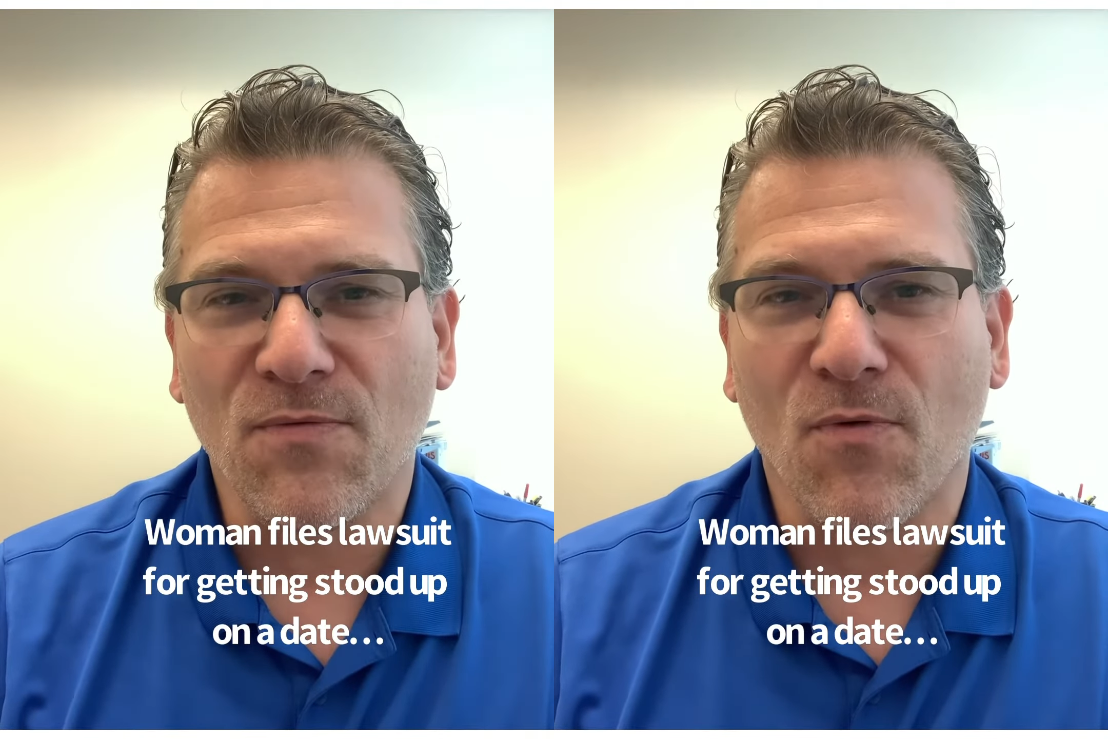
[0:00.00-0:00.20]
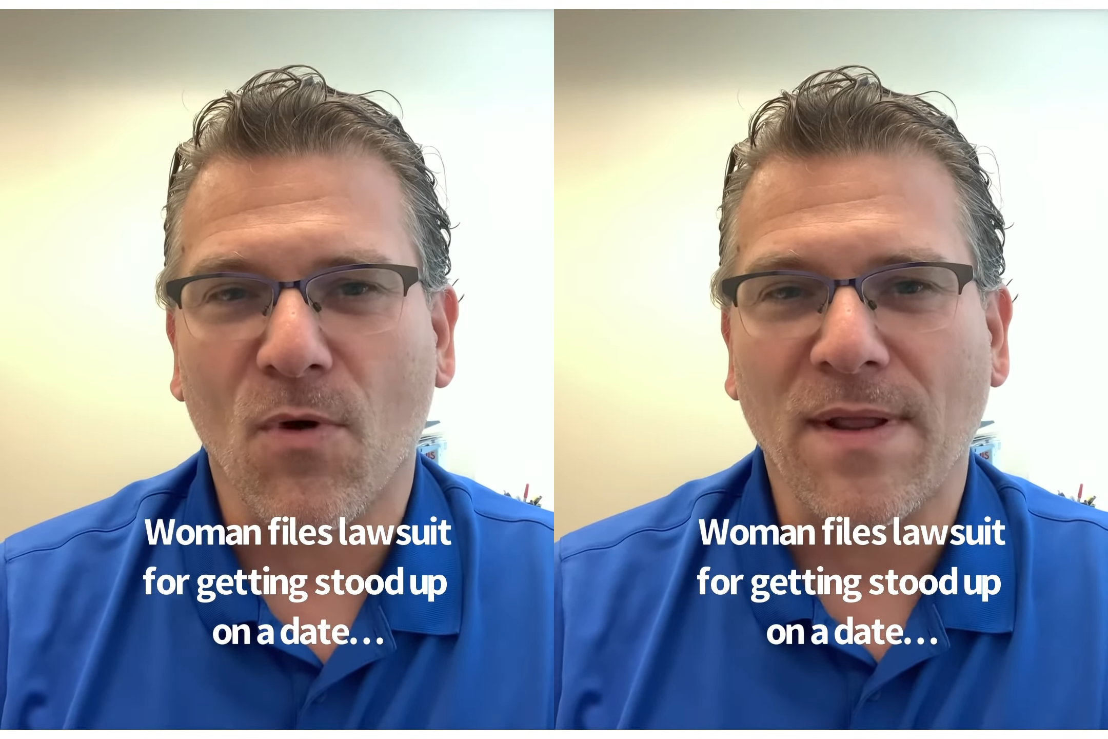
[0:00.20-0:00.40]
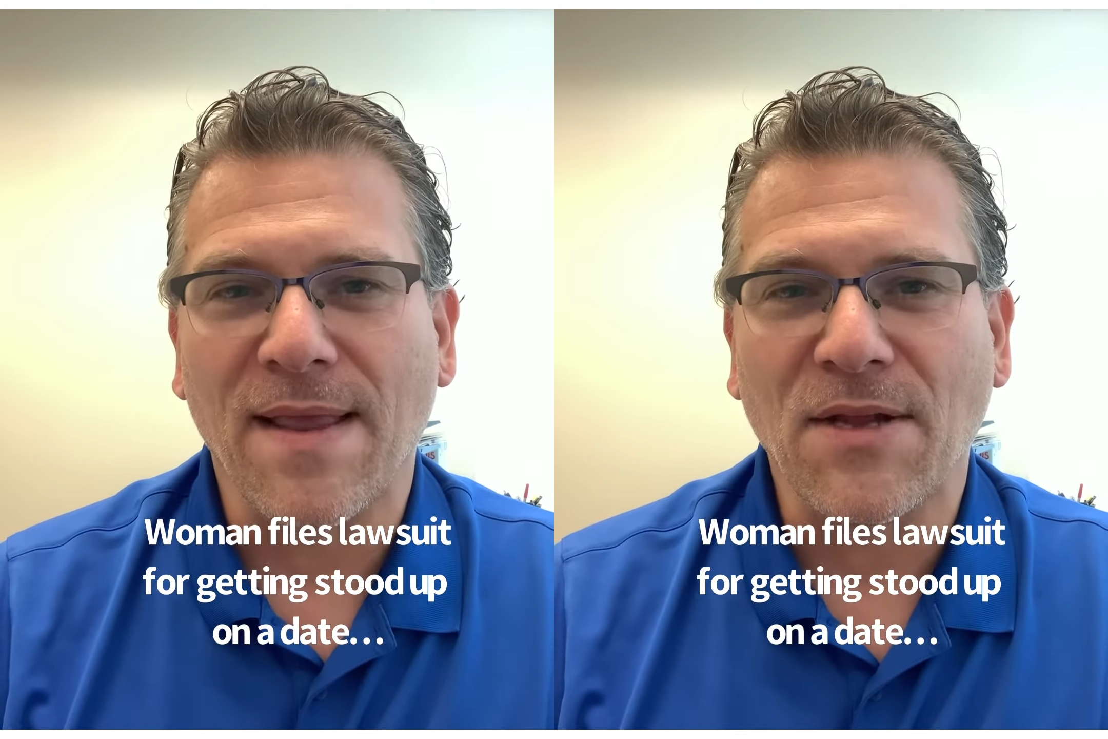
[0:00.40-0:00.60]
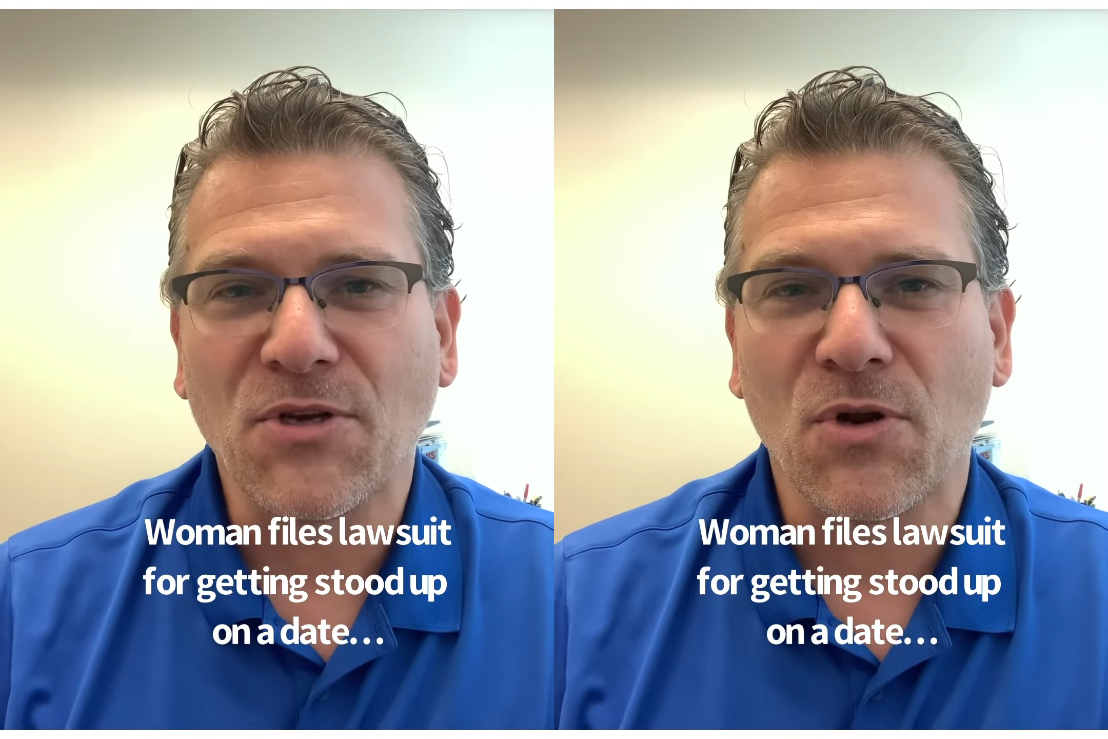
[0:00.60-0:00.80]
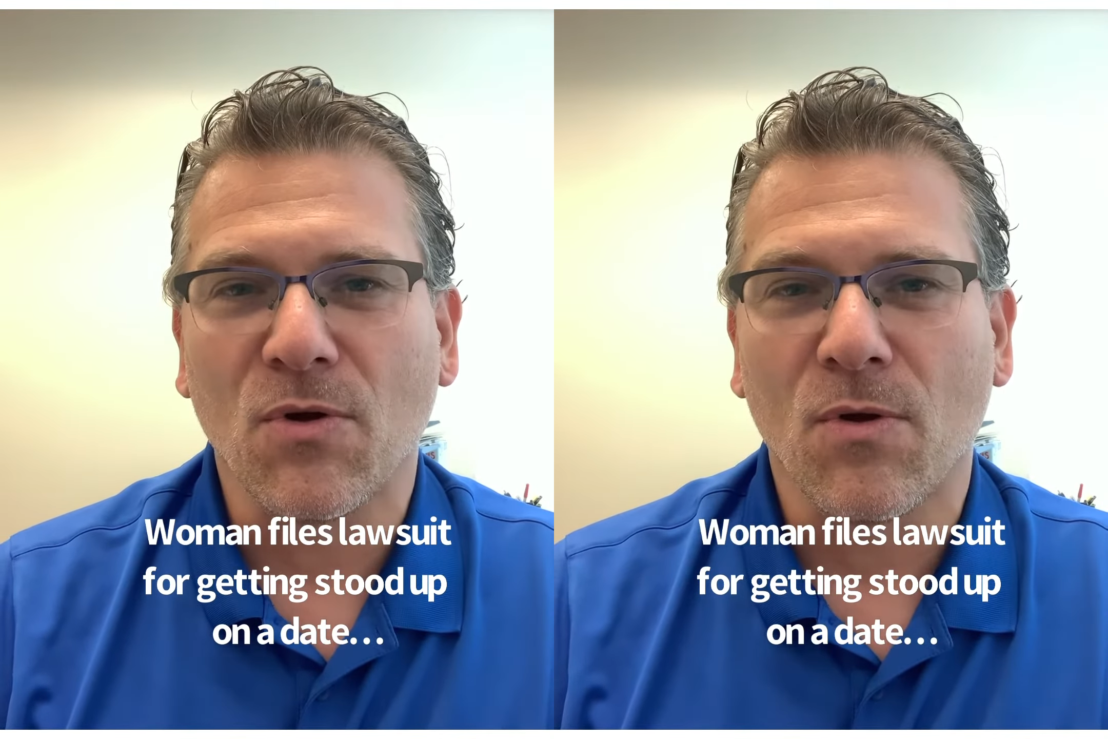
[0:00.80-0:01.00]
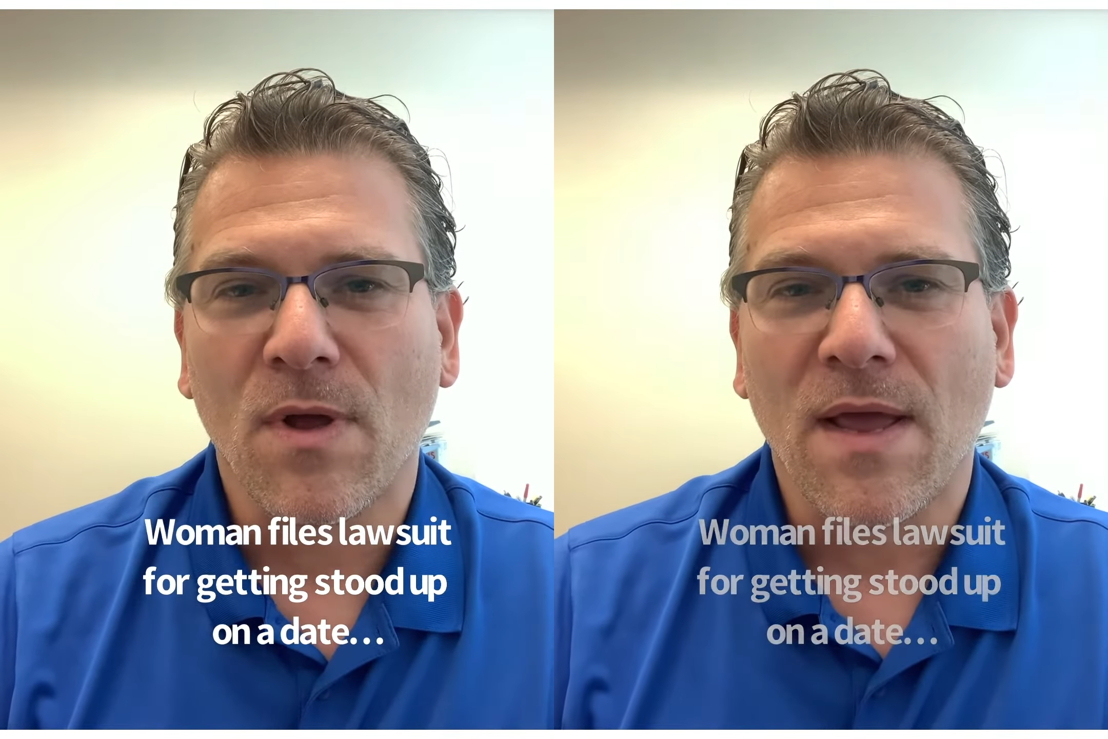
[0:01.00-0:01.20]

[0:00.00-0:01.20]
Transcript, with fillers: for intentional